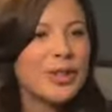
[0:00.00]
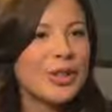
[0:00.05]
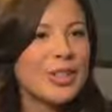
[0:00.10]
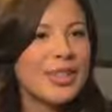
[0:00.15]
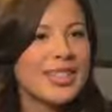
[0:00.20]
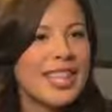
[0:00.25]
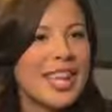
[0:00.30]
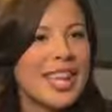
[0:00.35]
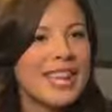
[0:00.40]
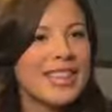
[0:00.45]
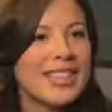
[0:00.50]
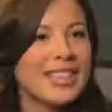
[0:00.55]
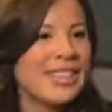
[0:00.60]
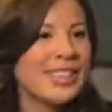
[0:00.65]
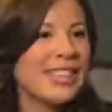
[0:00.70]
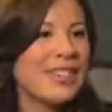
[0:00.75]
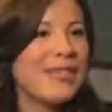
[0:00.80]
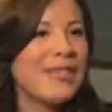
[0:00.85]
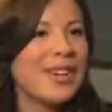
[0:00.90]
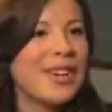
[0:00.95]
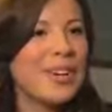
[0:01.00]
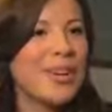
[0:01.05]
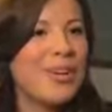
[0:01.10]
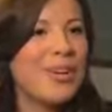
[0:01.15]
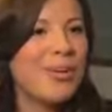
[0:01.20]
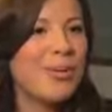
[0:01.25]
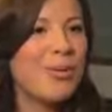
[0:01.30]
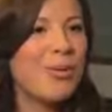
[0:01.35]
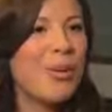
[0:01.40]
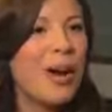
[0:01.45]
QOOQ takes a
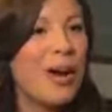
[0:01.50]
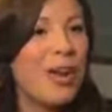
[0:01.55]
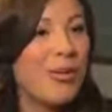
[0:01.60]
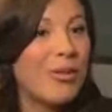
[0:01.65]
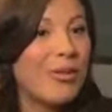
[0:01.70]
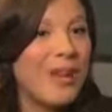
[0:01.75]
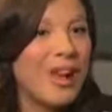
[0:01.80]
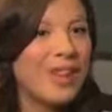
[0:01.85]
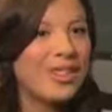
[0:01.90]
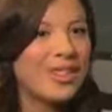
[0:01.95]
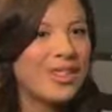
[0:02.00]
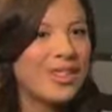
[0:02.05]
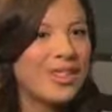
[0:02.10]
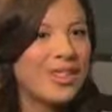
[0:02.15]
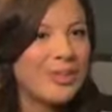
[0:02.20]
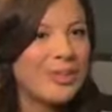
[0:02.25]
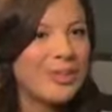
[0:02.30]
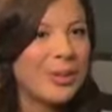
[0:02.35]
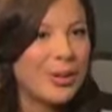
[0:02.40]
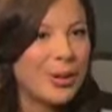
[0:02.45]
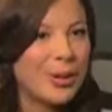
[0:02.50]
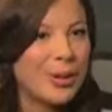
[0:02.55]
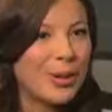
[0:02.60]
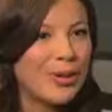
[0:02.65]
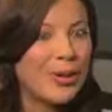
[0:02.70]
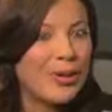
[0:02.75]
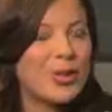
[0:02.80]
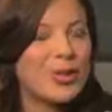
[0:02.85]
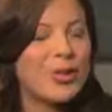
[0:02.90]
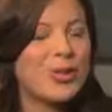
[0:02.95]
very well-rounded
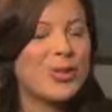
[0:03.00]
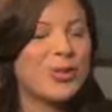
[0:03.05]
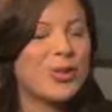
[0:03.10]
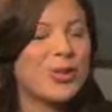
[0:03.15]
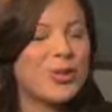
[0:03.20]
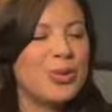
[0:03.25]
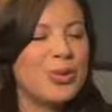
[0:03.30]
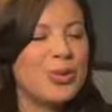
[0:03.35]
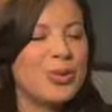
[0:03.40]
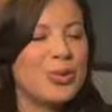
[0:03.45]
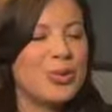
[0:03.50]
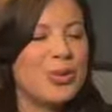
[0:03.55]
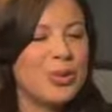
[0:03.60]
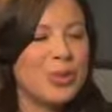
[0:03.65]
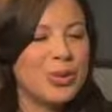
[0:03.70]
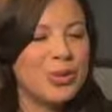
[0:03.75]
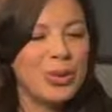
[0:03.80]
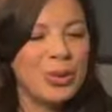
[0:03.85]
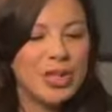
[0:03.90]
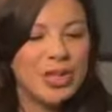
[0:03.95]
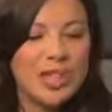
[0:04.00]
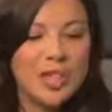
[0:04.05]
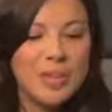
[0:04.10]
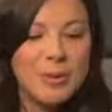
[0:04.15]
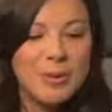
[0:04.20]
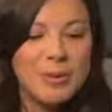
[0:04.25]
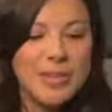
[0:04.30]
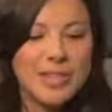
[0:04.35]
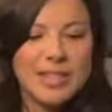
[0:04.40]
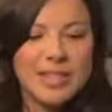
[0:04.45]
approach to
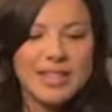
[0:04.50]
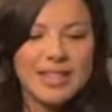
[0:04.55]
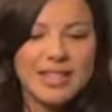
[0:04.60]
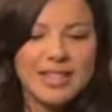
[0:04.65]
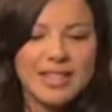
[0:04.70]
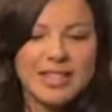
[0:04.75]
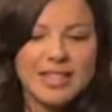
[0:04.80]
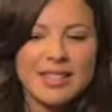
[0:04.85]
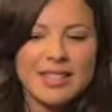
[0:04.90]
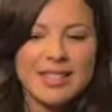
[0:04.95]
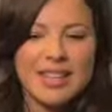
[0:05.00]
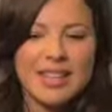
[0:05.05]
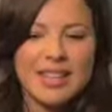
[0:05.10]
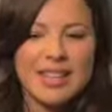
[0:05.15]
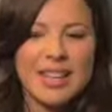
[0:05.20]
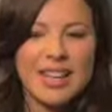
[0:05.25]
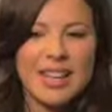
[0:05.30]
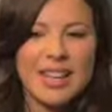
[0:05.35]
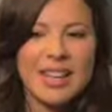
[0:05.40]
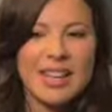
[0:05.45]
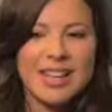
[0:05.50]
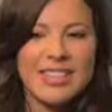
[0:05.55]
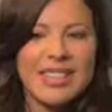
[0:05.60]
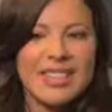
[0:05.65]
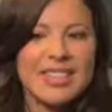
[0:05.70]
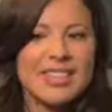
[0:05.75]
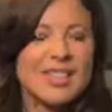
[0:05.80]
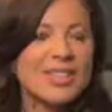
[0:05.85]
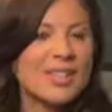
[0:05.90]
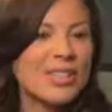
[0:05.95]
cooking, because it
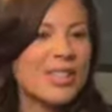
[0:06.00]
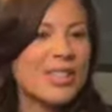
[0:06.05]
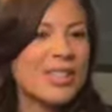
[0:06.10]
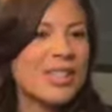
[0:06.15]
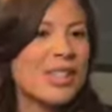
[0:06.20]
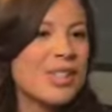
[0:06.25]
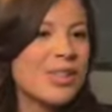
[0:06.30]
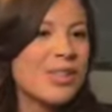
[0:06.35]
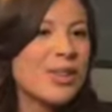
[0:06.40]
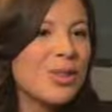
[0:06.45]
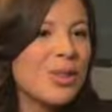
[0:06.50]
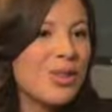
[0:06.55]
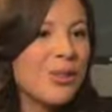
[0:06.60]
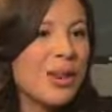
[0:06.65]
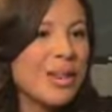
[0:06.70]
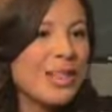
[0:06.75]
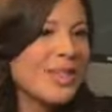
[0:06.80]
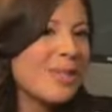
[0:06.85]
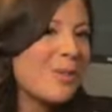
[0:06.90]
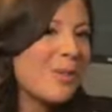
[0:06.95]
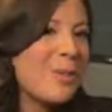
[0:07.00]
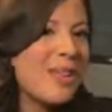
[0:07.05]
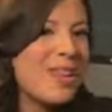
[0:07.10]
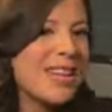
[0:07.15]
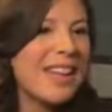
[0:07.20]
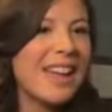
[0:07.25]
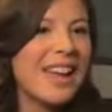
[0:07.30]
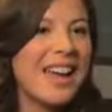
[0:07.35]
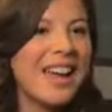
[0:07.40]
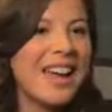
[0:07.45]
doesn't just give you the
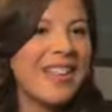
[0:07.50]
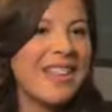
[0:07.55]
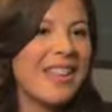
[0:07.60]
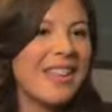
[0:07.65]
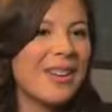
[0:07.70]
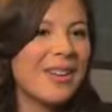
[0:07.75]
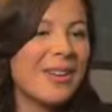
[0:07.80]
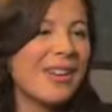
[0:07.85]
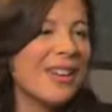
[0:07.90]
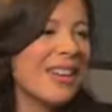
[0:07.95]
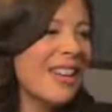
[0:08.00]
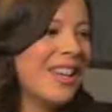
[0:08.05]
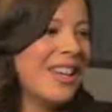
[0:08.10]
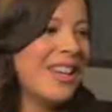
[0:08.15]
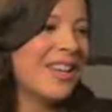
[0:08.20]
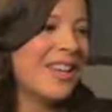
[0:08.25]
recipe and then